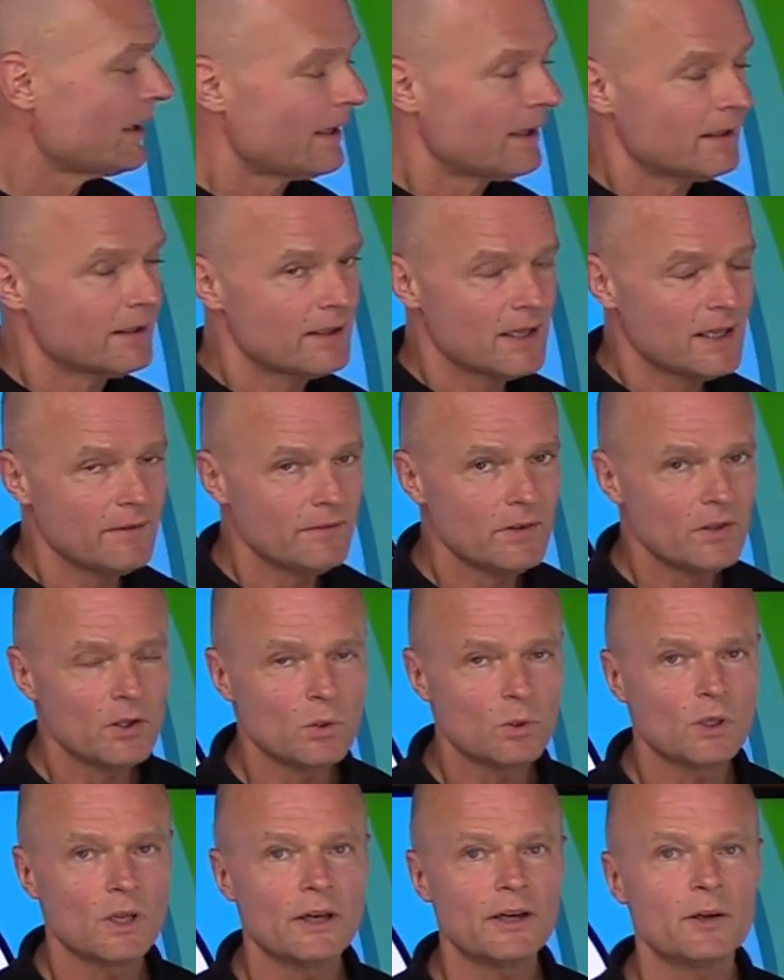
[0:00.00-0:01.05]
And even
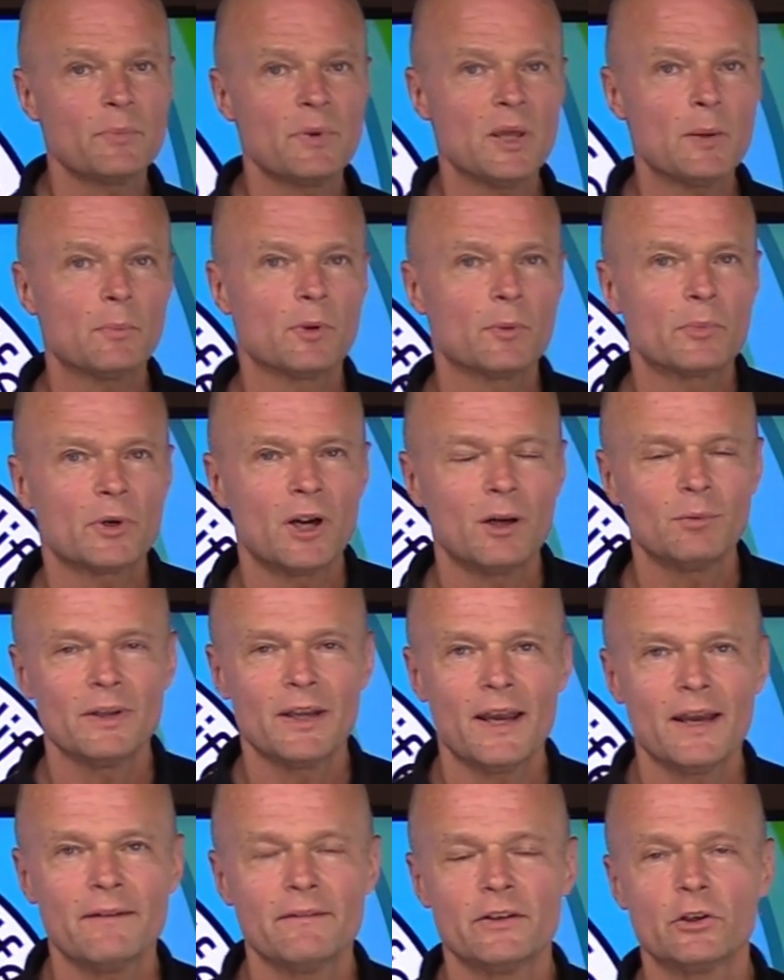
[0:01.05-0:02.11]
though a lot of people probably
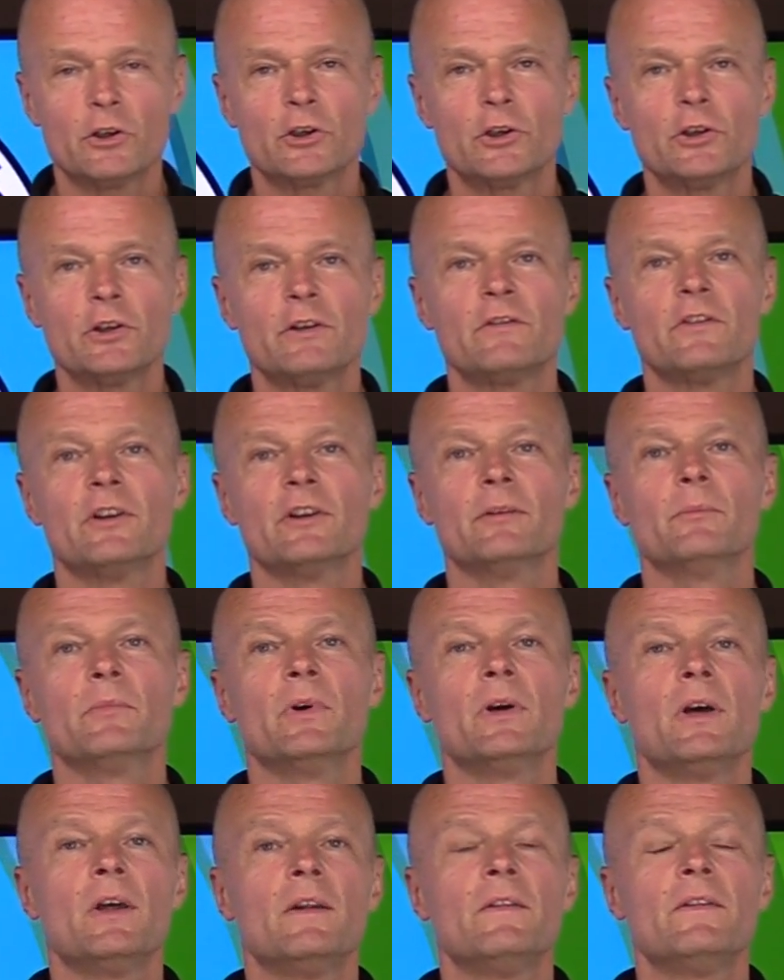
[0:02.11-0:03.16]
haven't heard of
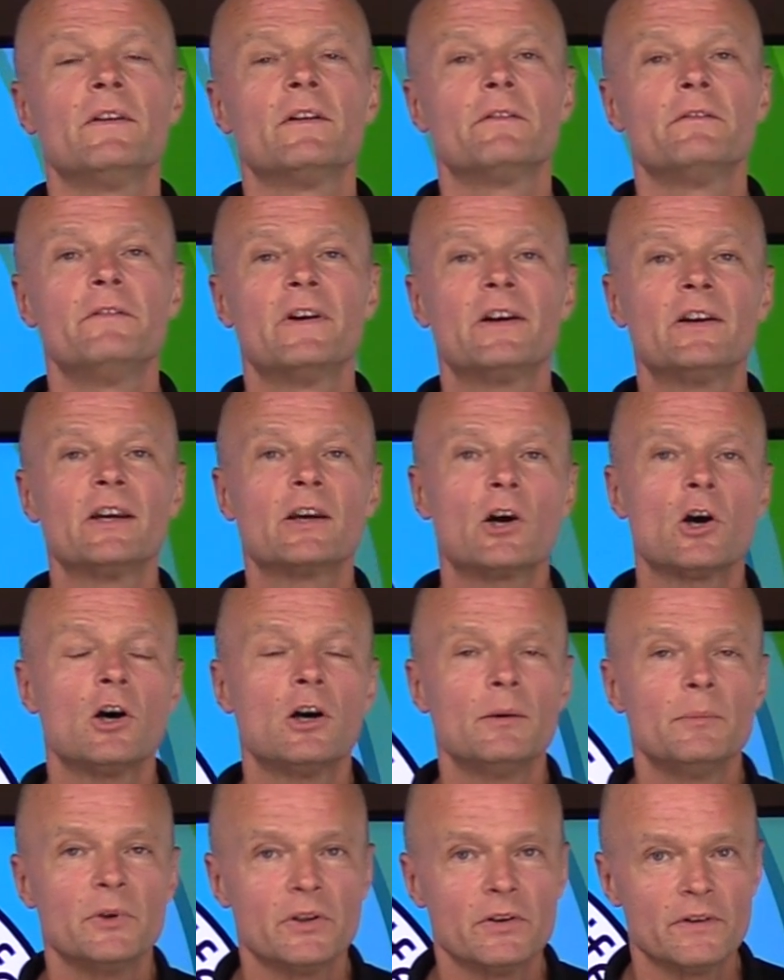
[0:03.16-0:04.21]
them, they're very
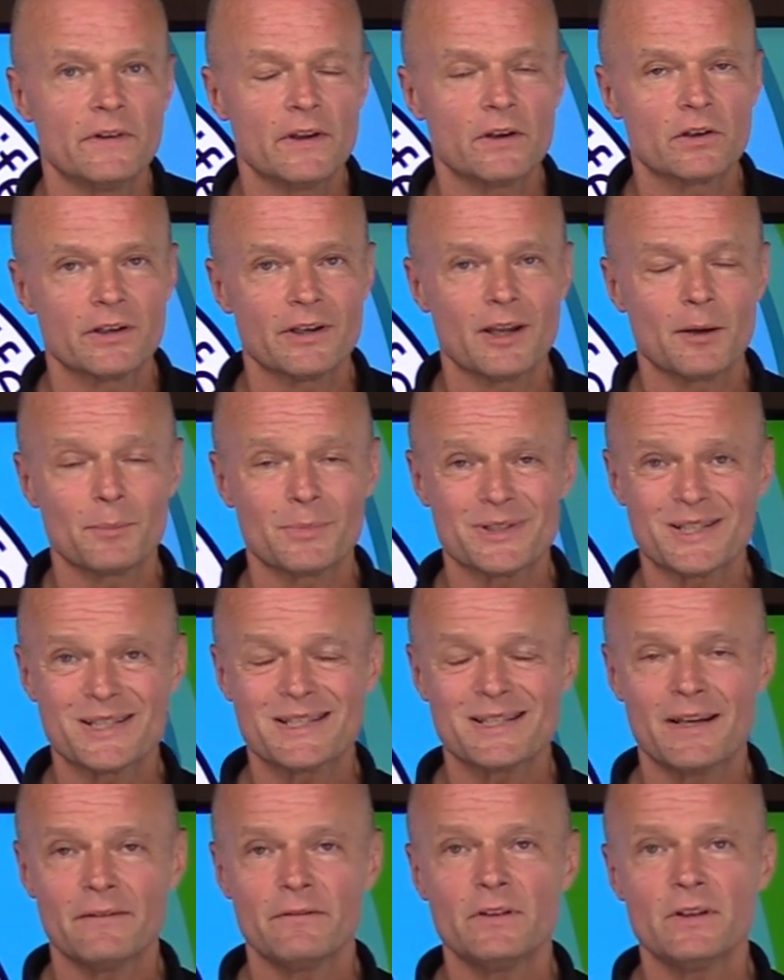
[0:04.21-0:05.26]
common. They are number
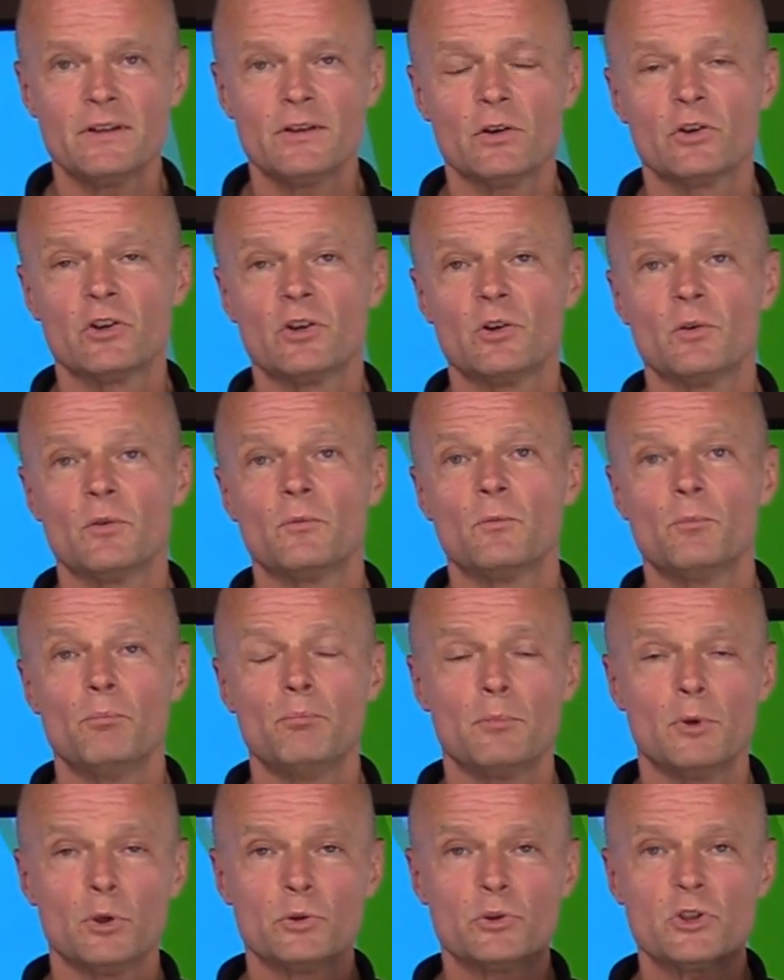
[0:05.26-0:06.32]
seven on the
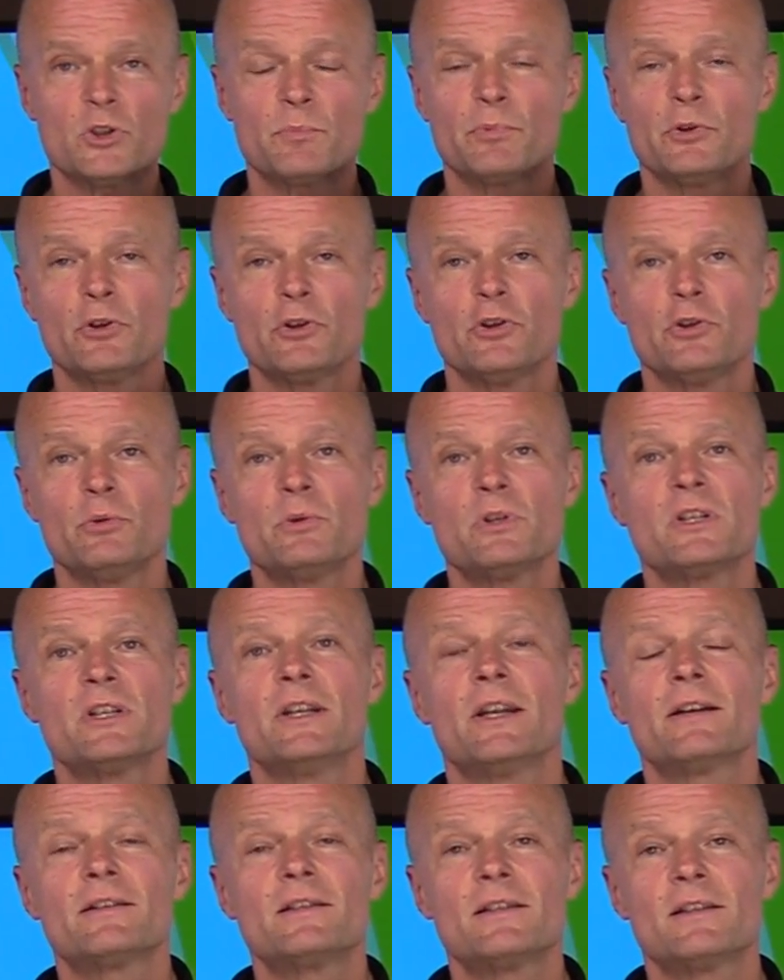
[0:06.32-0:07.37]
most produced
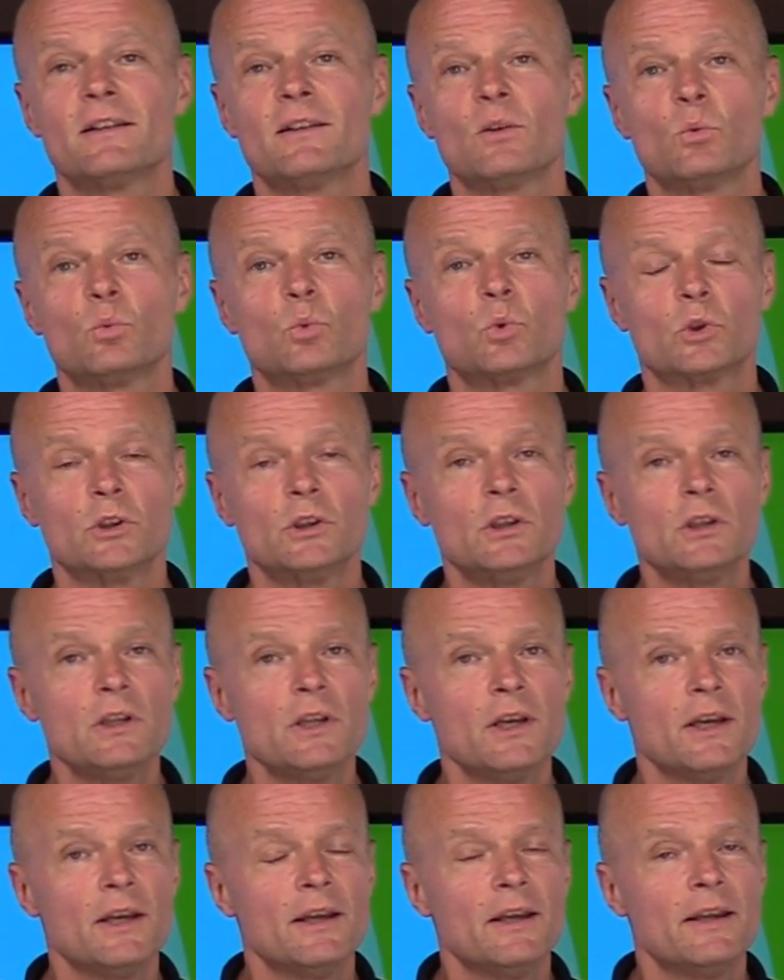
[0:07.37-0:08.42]
nuts in the
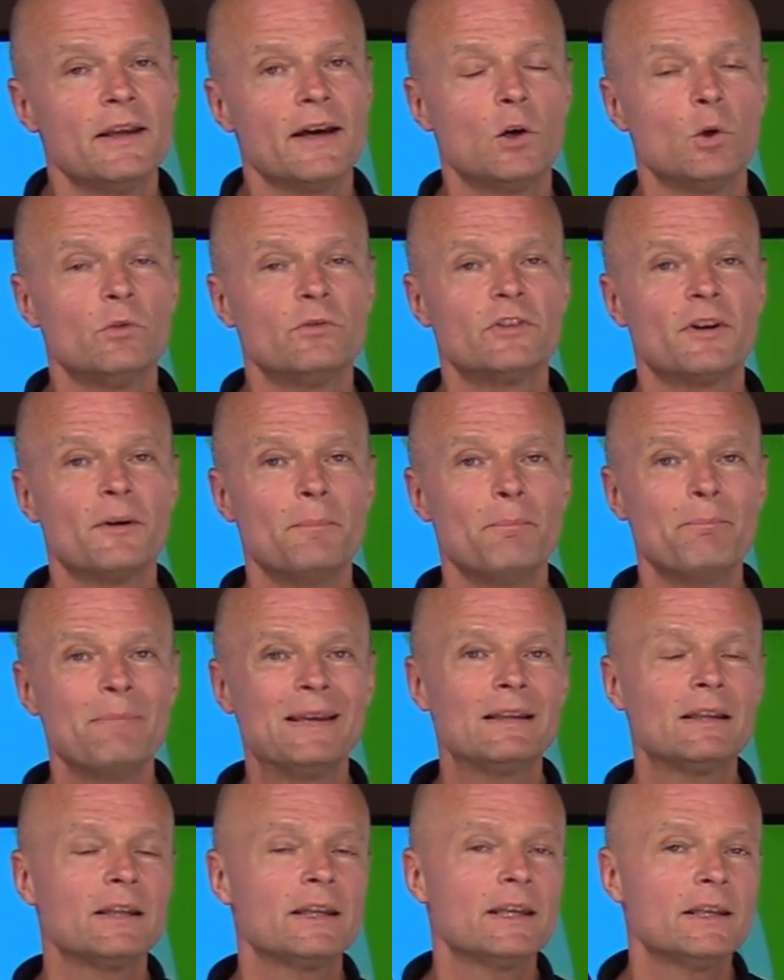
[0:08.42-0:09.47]
world, over a
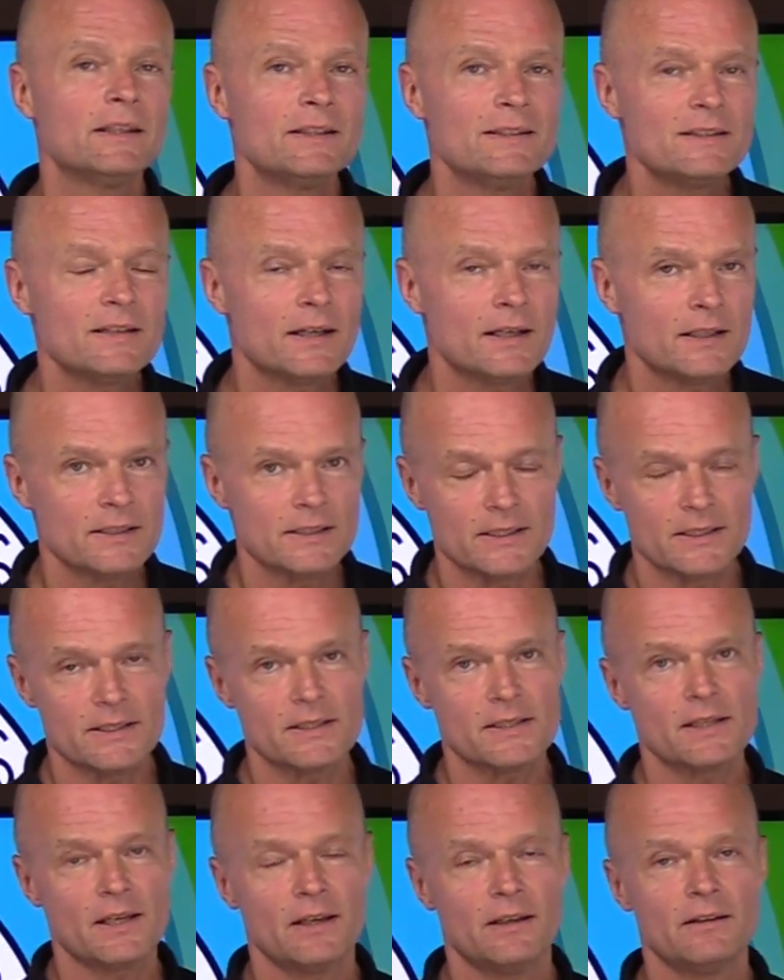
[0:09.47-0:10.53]
million
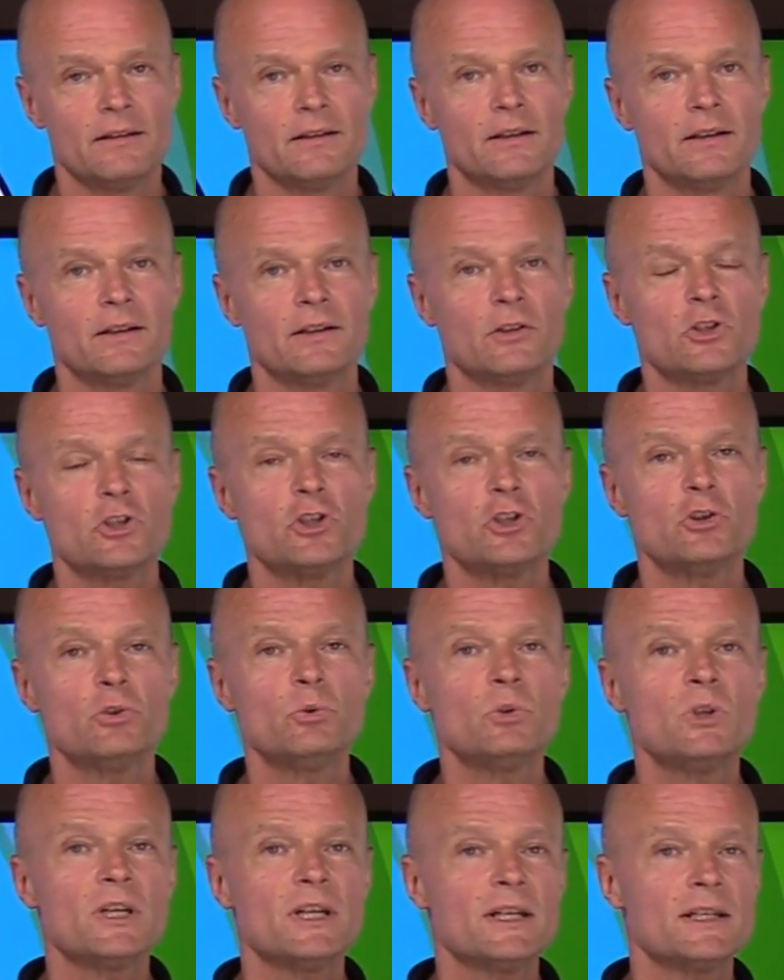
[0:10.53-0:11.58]
tons, and they're
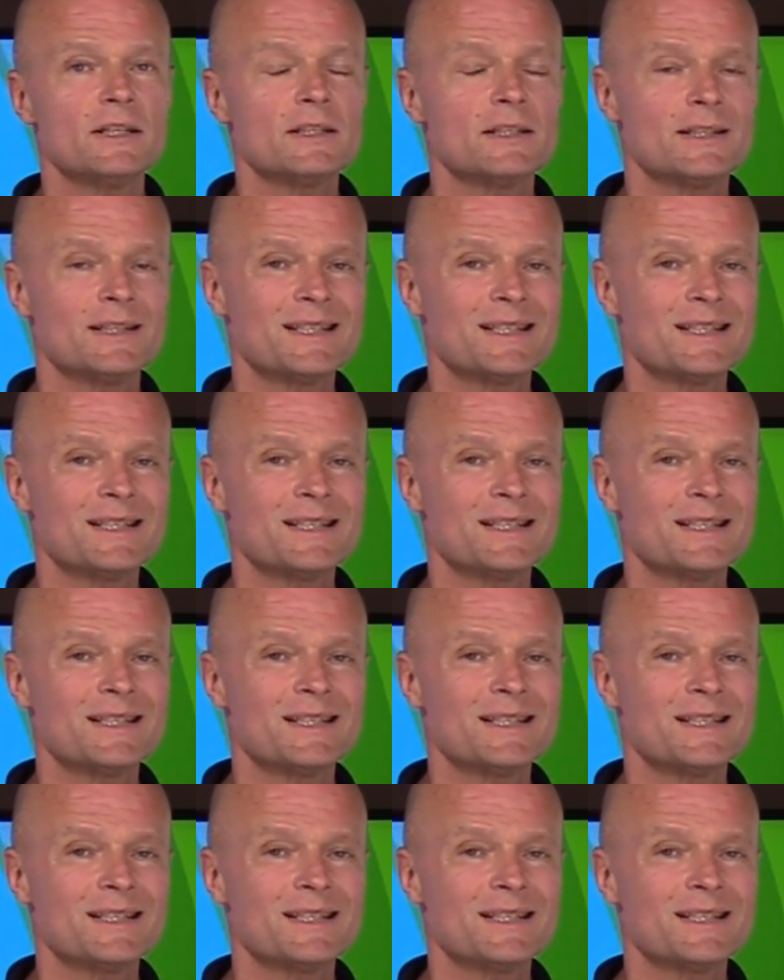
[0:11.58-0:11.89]
chewed as a